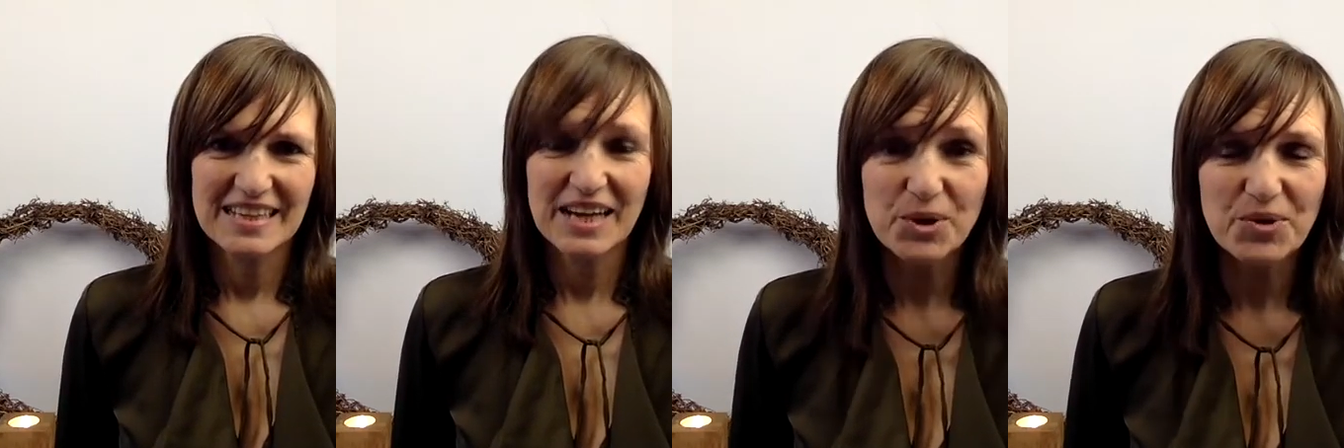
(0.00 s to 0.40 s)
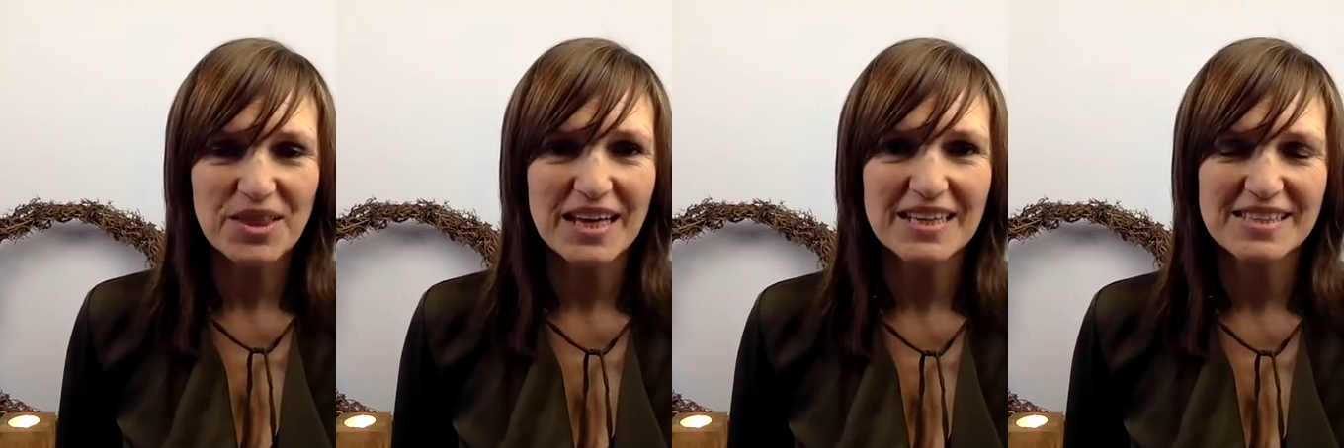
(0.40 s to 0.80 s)
I know
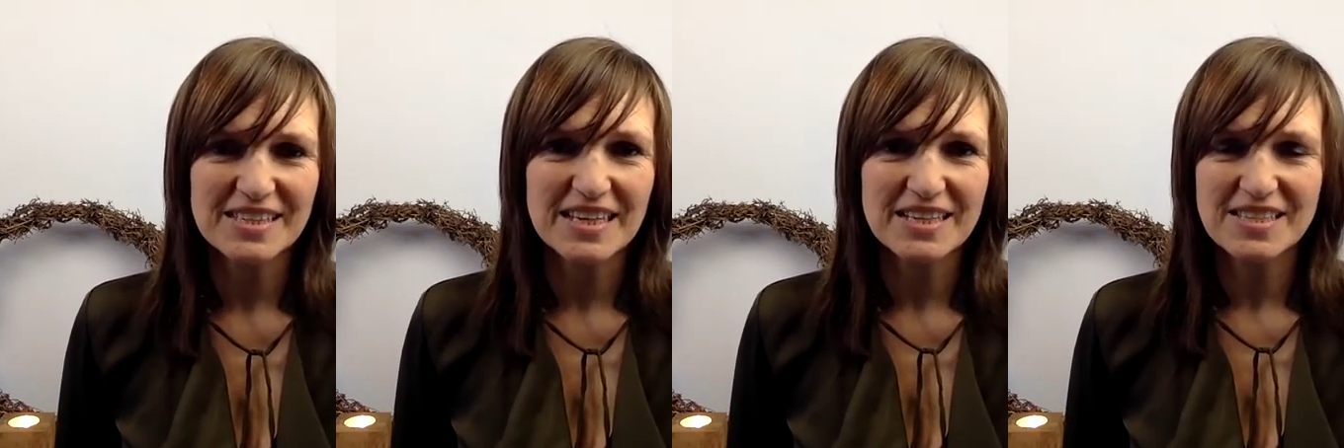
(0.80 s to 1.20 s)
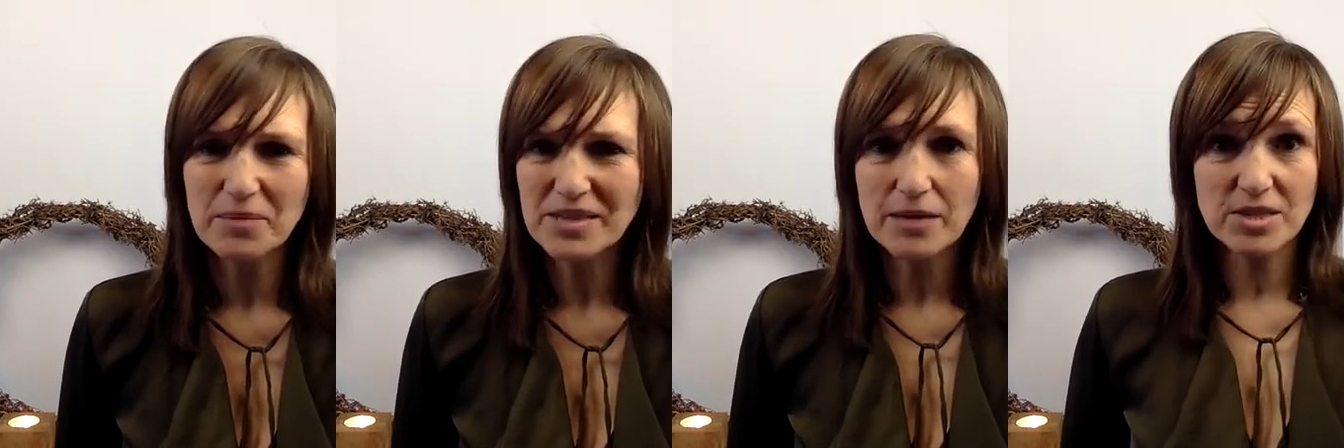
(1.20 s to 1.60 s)
that
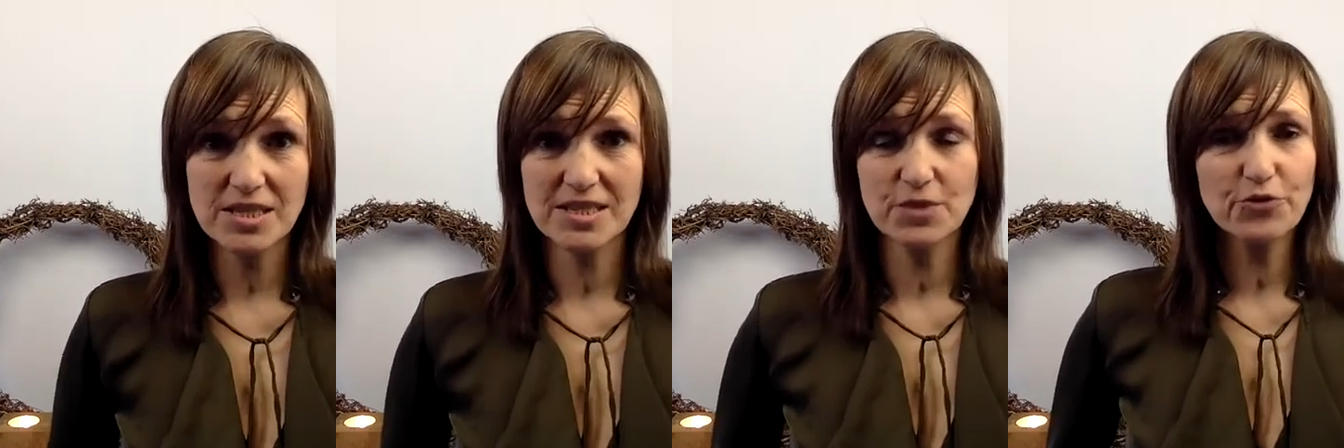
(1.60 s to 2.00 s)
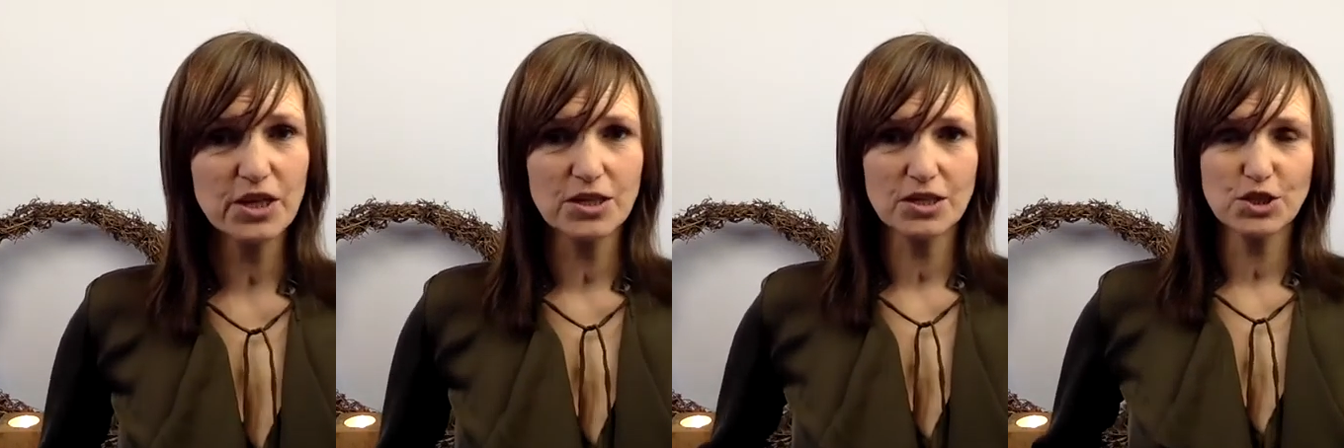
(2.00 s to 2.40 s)
sometimes it's
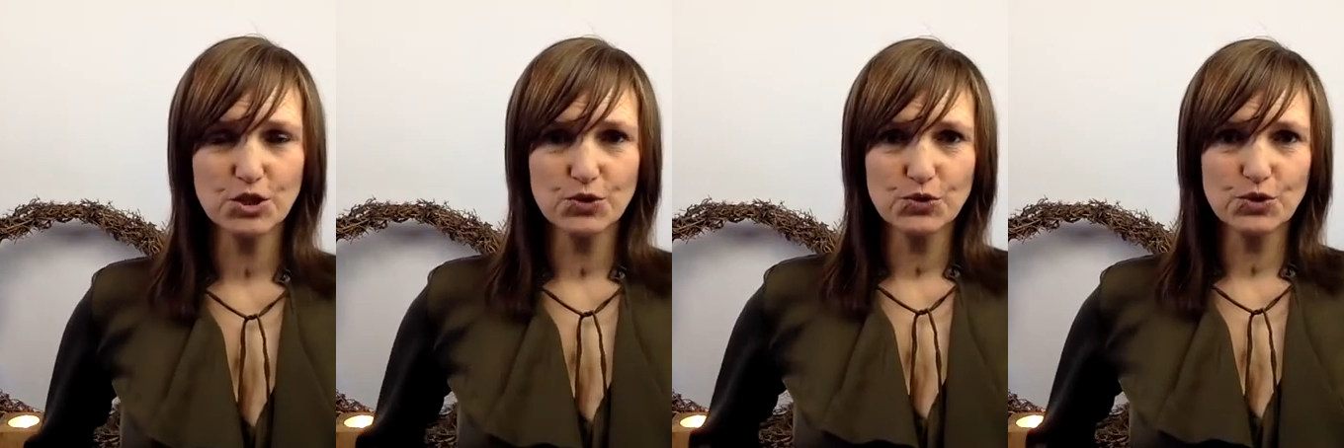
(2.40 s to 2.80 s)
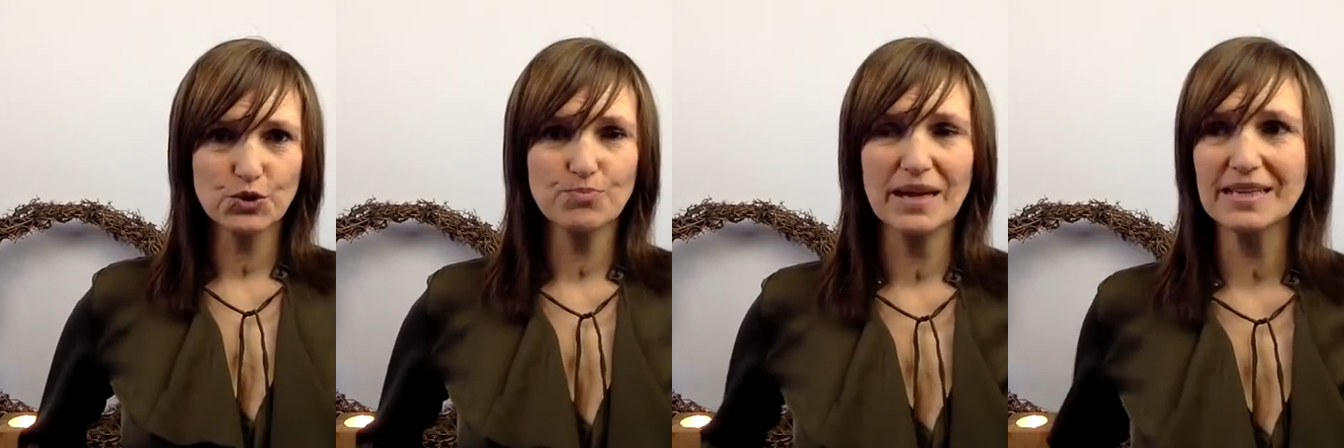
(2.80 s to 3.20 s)
difficult to
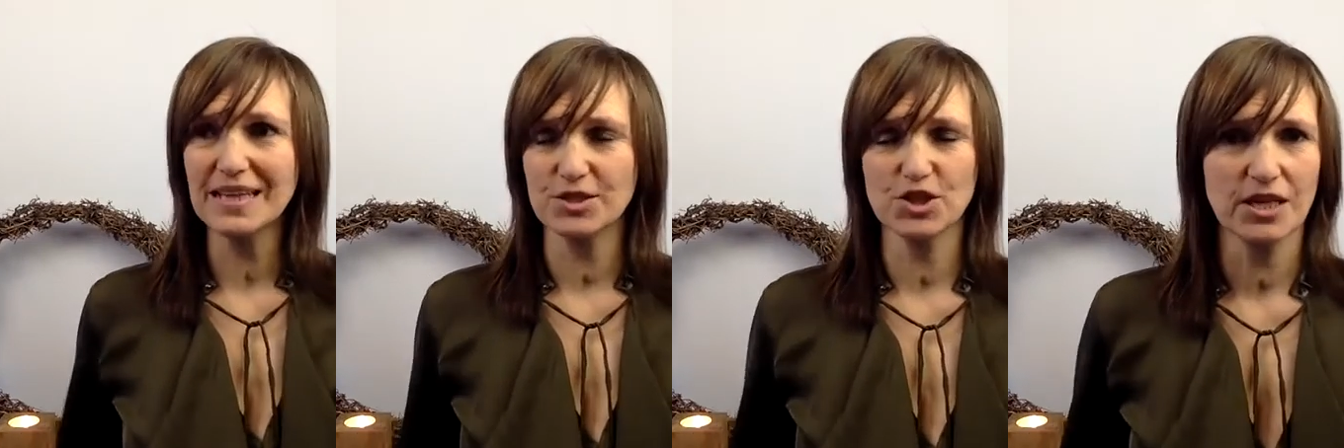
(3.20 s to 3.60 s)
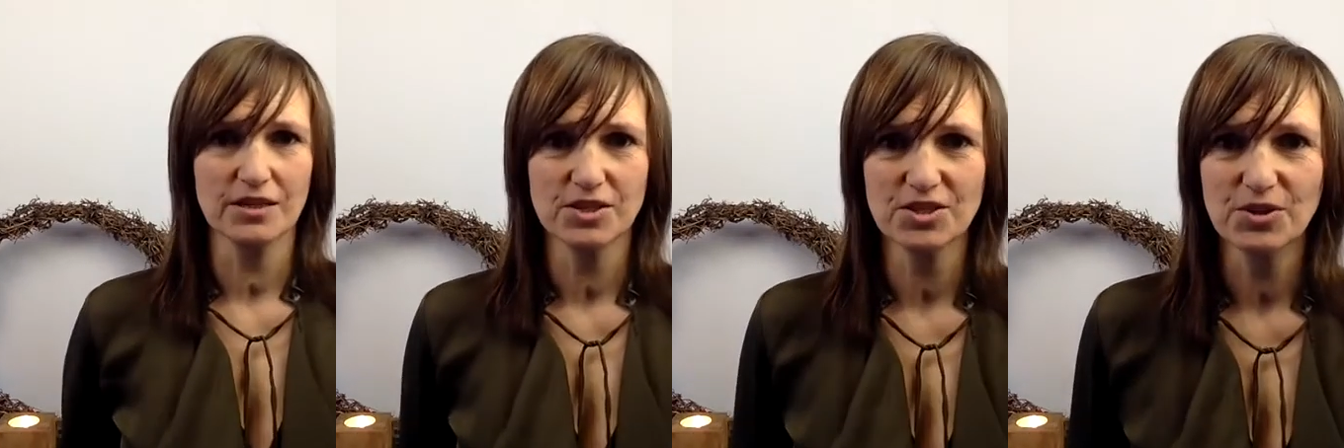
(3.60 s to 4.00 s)
make that
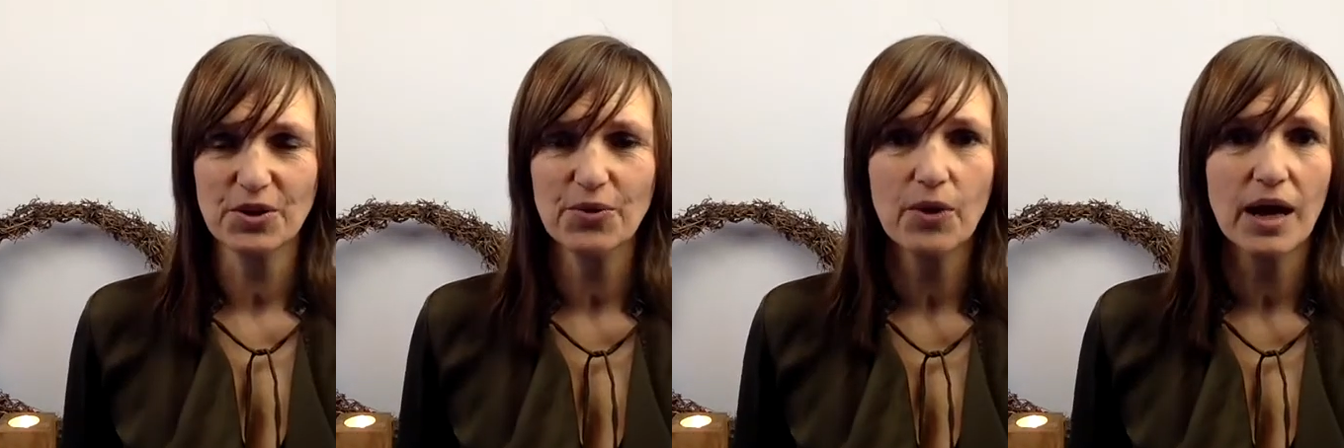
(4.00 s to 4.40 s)
change, you know.